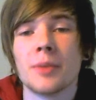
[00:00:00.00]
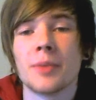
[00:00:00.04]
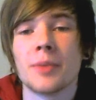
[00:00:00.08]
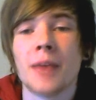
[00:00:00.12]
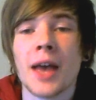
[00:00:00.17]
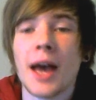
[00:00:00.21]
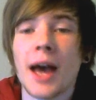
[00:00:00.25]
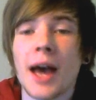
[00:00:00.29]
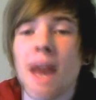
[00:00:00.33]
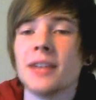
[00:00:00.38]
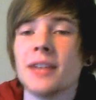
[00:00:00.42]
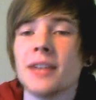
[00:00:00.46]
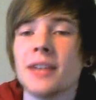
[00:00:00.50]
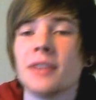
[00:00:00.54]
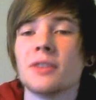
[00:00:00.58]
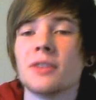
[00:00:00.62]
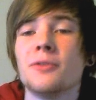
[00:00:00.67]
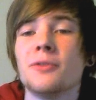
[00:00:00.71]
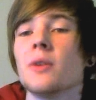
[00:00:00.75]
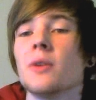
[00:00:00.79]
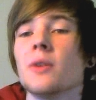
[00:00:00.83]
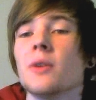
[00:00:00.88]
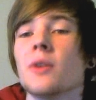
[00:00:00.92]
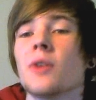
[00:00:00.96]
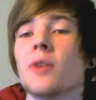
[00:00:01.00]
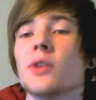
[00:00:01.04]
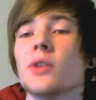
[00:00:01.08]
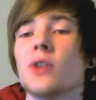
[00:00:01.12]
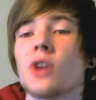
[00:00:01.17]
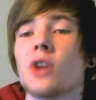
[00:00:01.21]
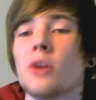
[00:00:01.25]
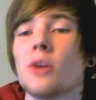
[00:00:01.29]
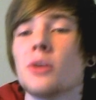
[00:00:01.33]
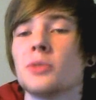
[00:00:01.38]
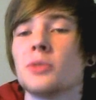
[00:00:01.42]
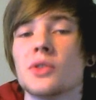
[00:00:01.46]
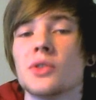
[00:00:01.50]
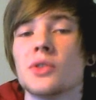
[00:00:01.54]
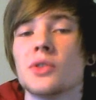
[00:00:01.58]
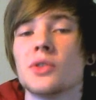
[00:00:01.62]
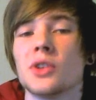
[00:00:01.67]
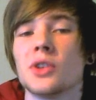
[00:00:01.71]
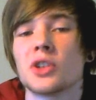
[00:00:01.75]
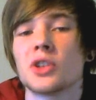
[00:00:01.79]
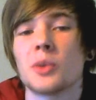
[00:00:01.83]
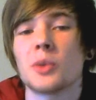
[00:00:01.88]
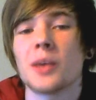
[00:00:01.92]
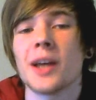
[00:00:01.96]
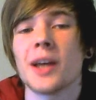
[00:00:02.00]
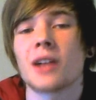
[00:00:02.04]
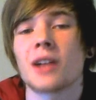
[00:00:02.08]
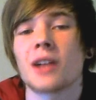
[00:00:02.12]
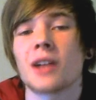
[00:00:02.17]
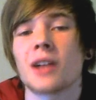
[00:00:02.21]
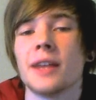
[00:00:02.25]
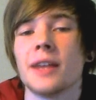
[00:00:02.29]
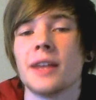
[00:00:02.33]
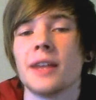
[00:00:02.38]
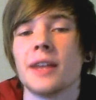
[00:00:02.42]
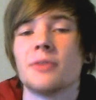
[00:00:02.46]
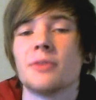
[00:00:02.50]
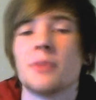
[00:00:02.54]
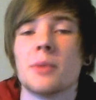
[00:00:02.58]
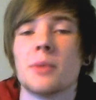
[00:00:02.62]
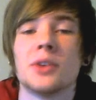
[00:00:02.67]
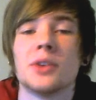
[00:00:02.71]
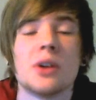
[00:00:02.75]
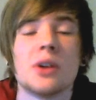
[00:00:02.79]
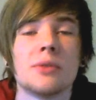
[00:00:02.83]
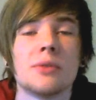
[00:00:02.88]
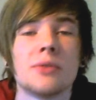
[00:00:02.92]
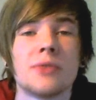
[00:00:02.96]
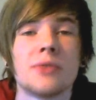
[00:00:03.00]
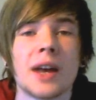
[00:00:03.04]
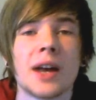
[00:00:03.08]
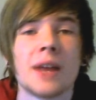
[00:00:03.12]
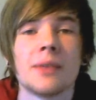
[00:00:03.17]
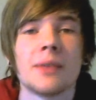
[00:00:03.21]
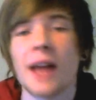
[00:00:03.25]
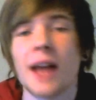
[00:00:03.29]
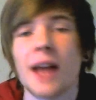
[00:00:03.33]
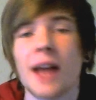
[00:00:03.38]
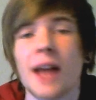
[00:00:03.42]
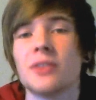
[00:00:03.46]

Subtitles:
and here's a few of those options that sway slightly from the Donphan